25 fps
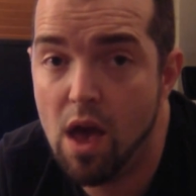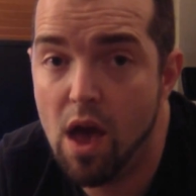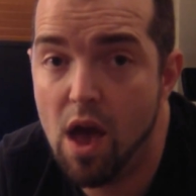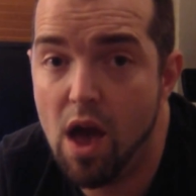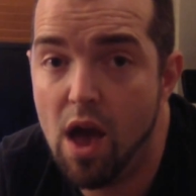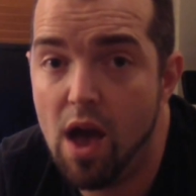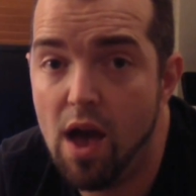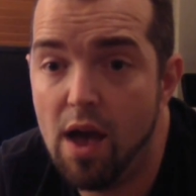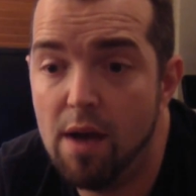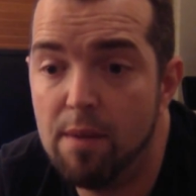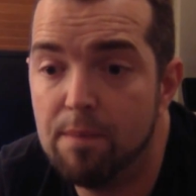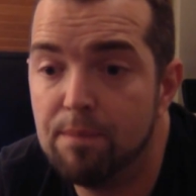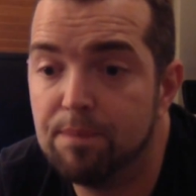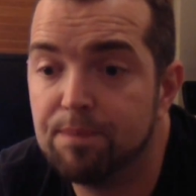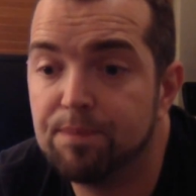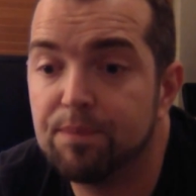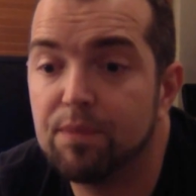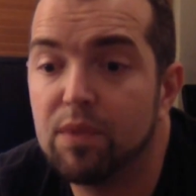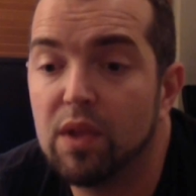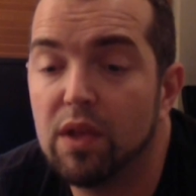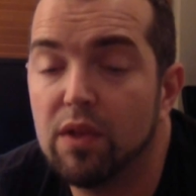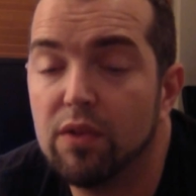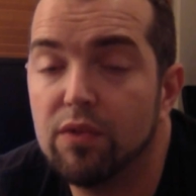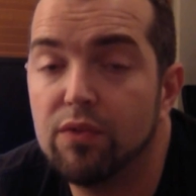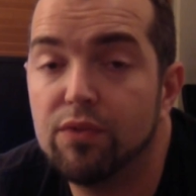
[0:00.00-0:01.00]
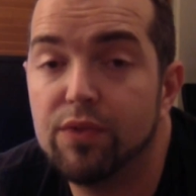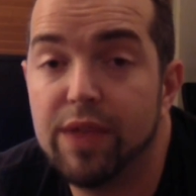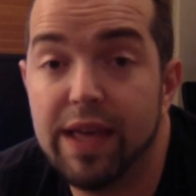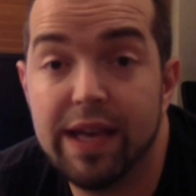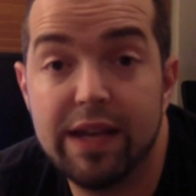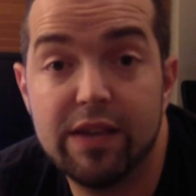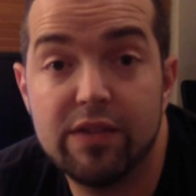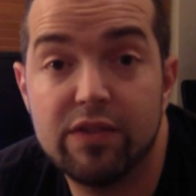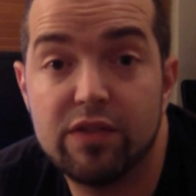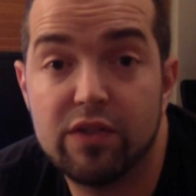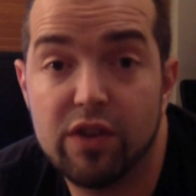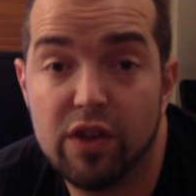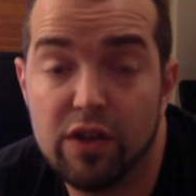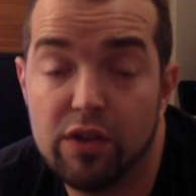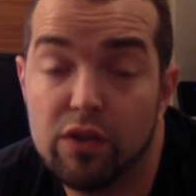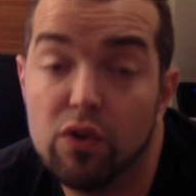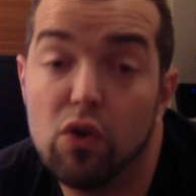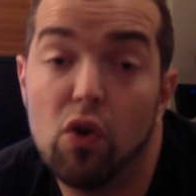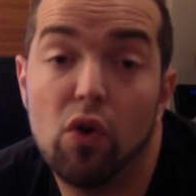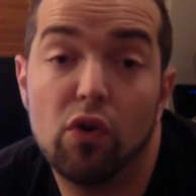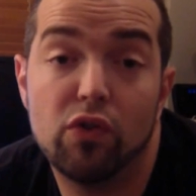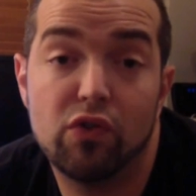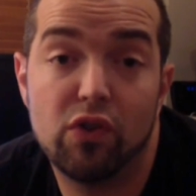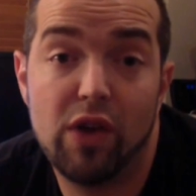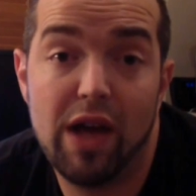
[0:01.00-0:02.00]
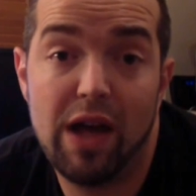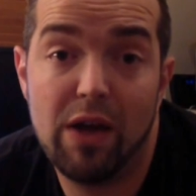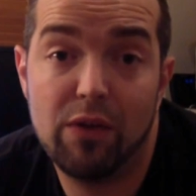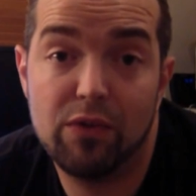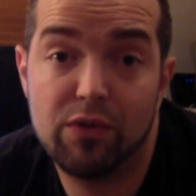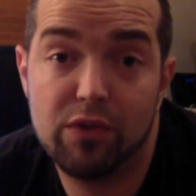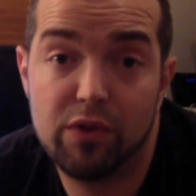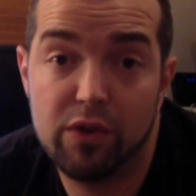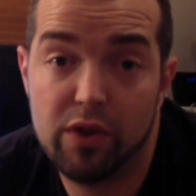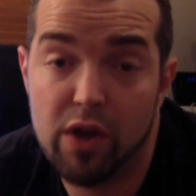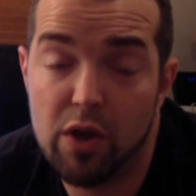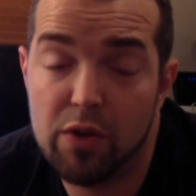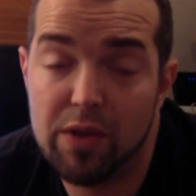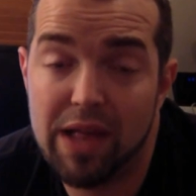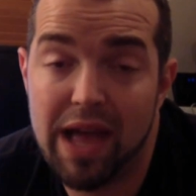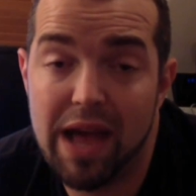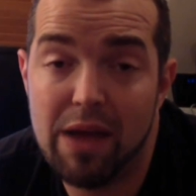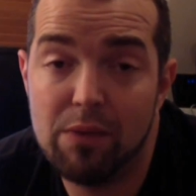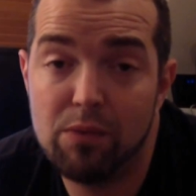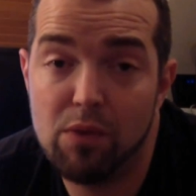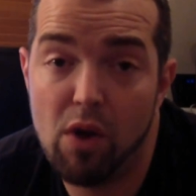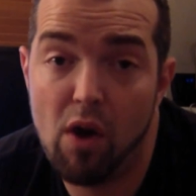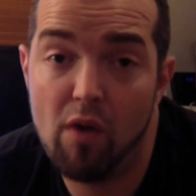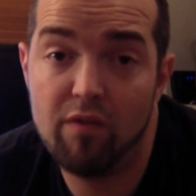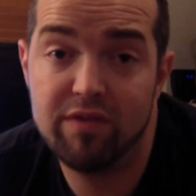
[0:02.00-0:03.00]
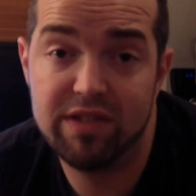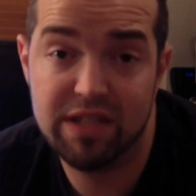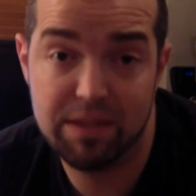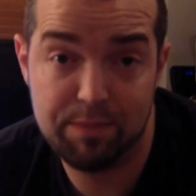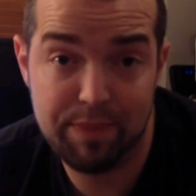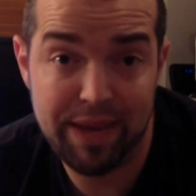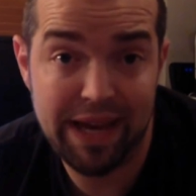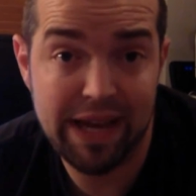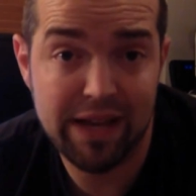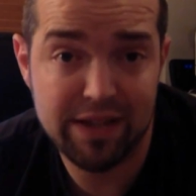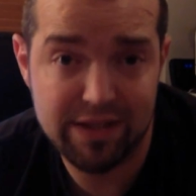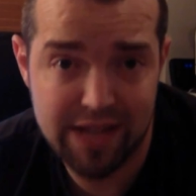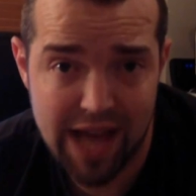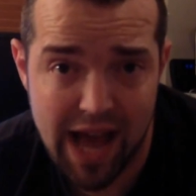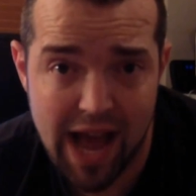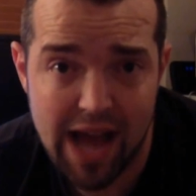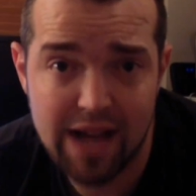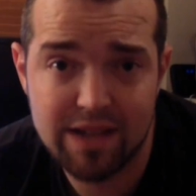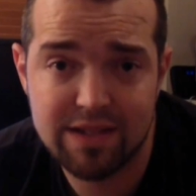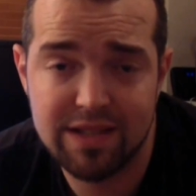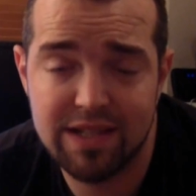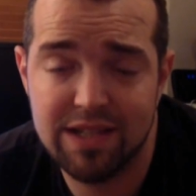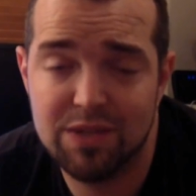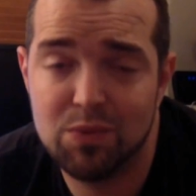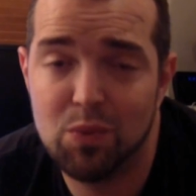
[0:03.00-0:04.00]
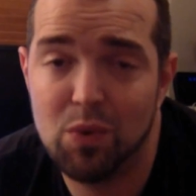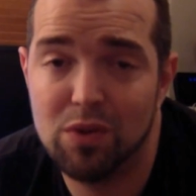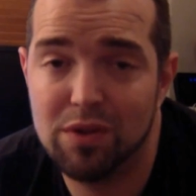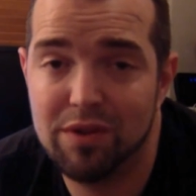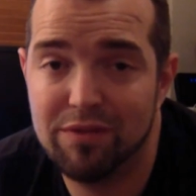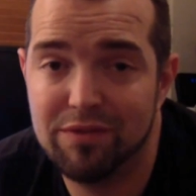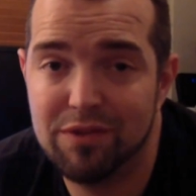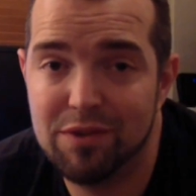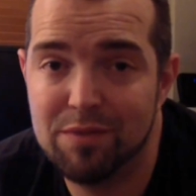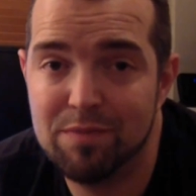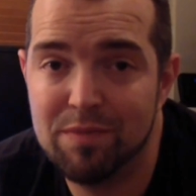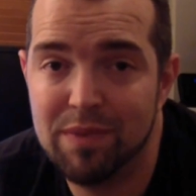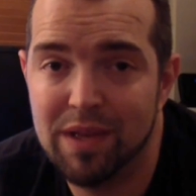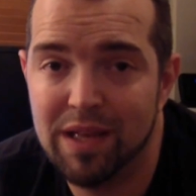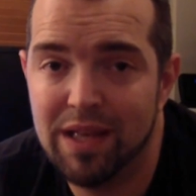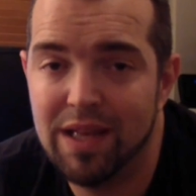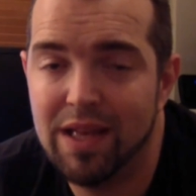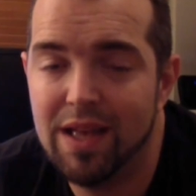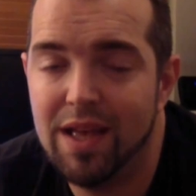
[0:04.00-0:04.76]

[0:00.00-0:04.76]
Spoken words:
Things can cause your health to go down. Obviously being attacked is one of them,